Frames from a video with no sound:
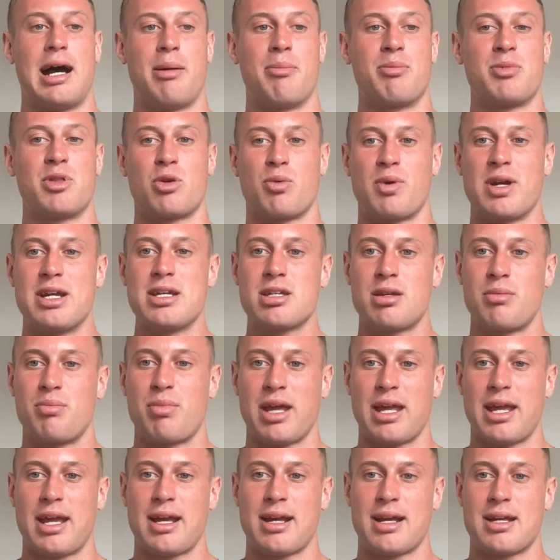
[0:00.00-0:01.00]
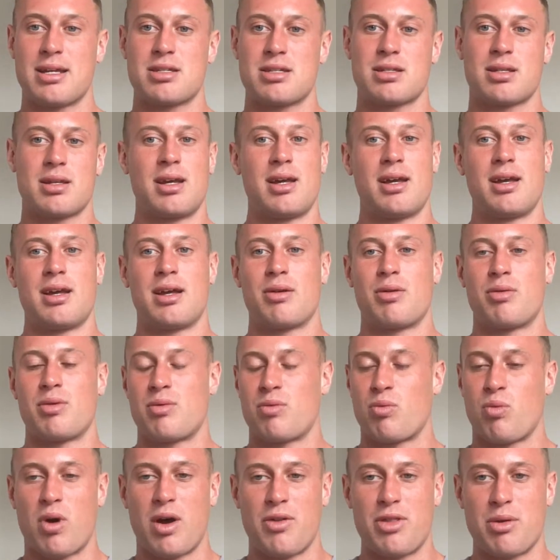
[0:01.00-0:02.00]
The reason being is,
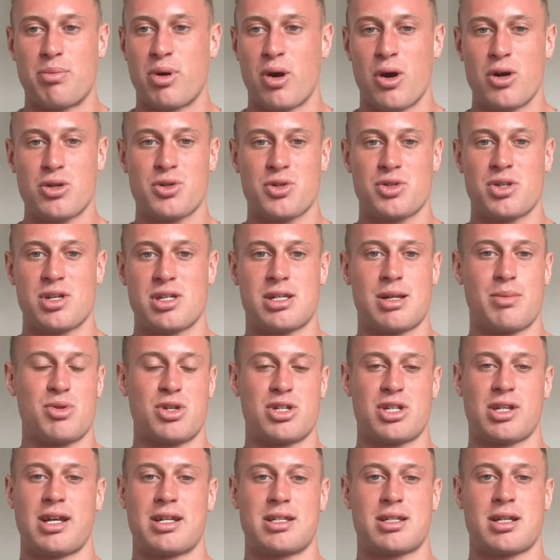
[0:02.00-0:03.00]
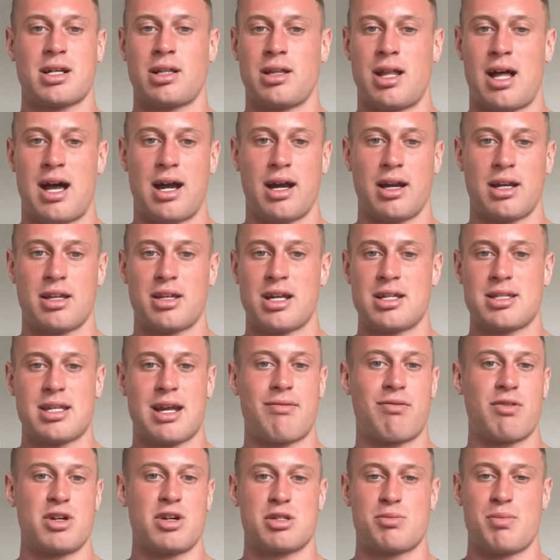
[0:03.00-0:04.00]
one, the postal system just gets clogged because
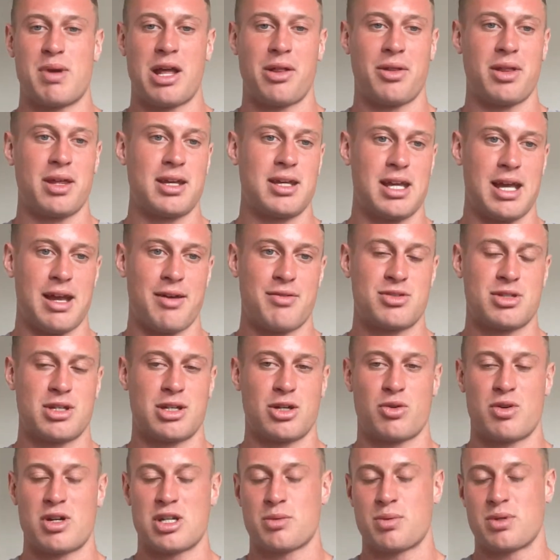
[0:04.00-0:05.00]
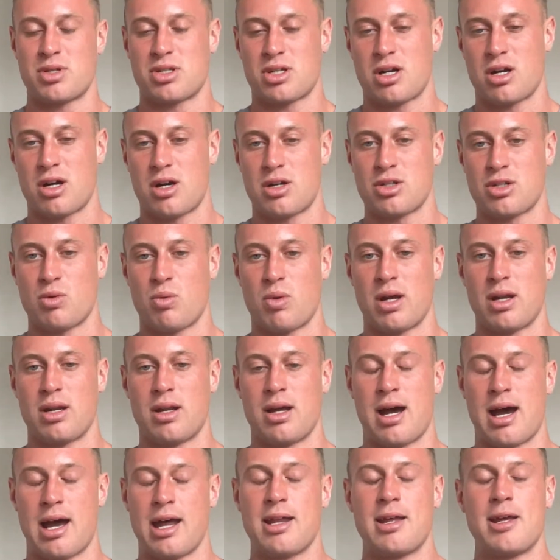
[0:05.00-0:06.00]
everyone's mailing gifts and Christmas cards and
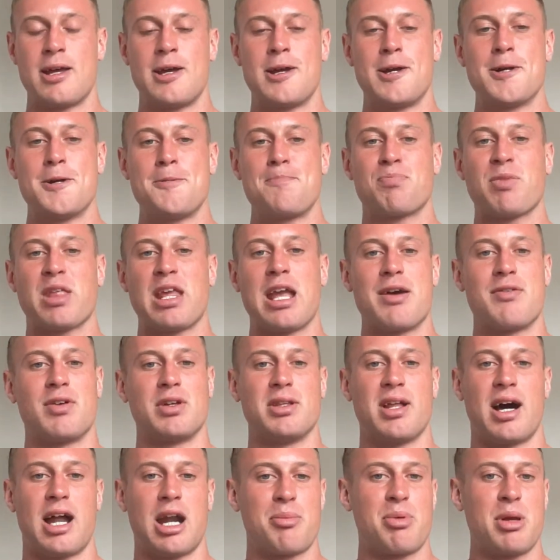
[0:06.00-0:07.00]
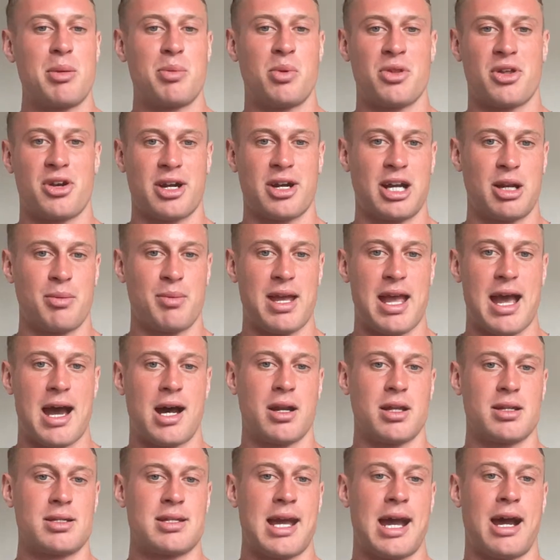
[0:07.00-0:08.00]
whatnot. You have a lot of people that are going to be out
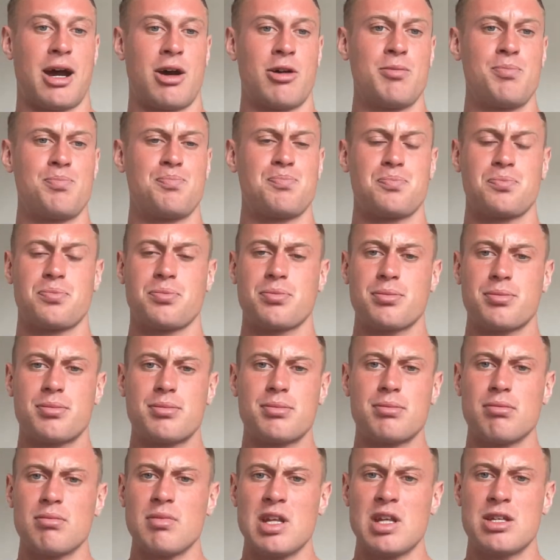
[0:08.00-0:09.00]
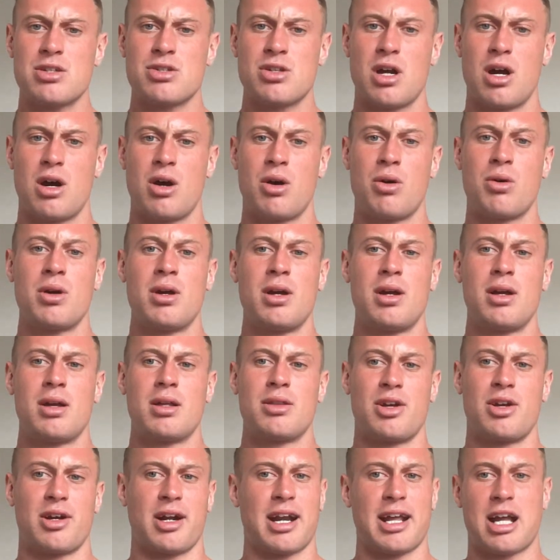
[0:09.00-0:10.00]
of town. So
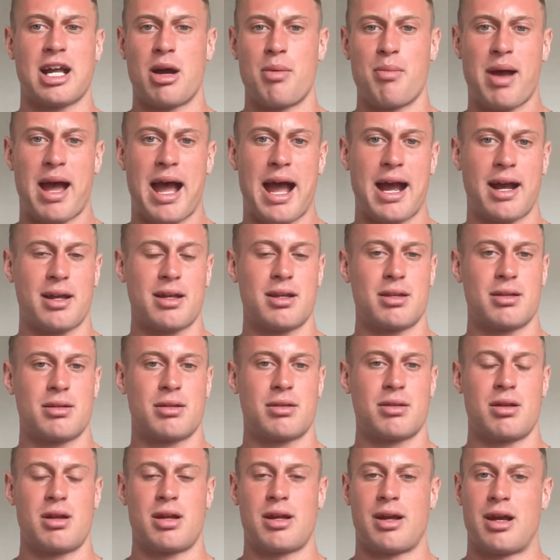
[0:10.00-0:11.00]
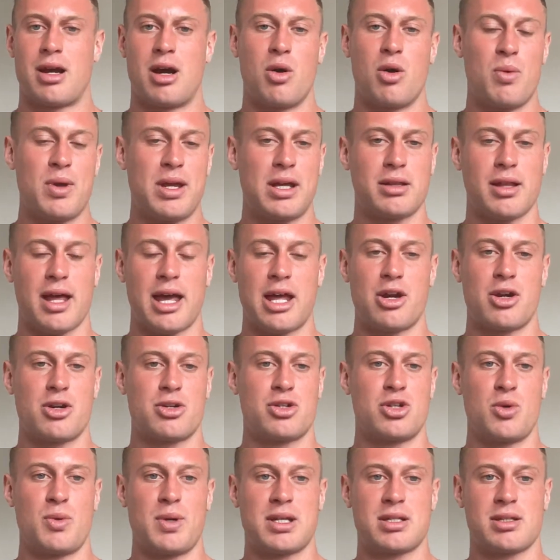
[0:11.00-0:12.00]
they're going to come back a week later,
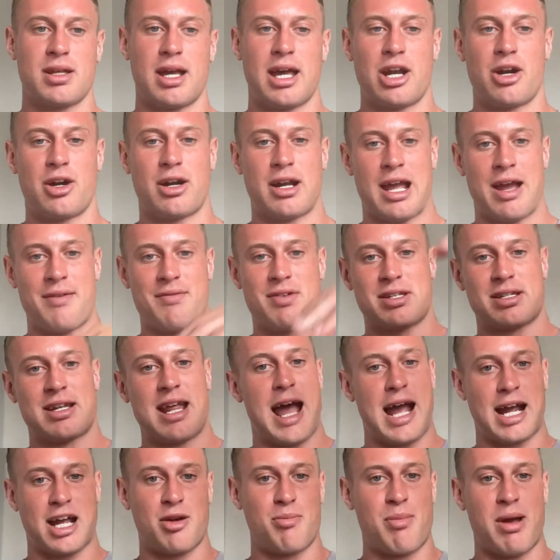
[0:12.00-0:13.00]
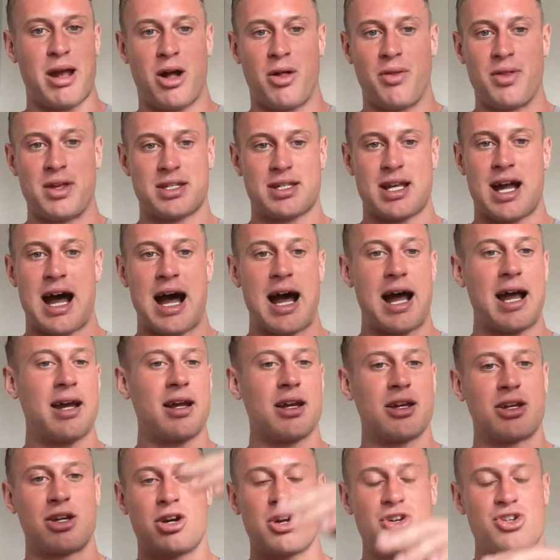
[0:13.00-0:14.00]
2 weeks later, and have a stack of mail this high,
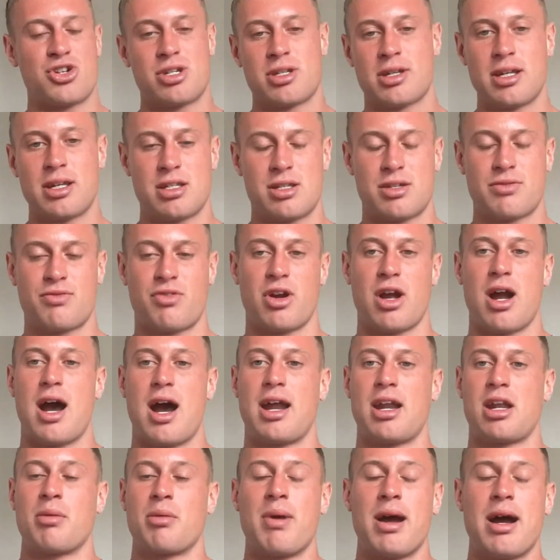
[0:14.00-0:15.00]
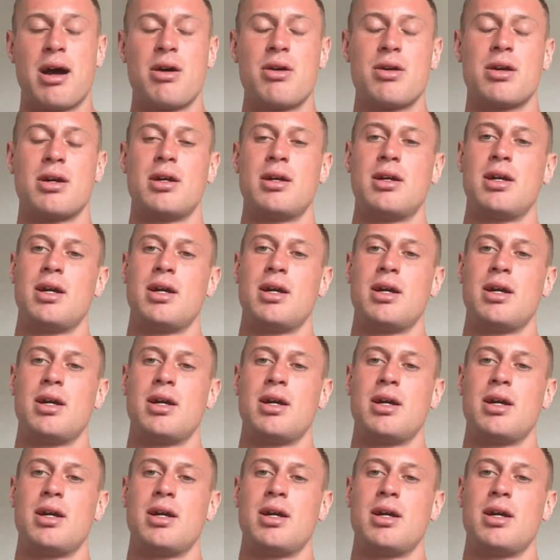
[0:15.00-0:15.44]
and yours just gets forgotten about.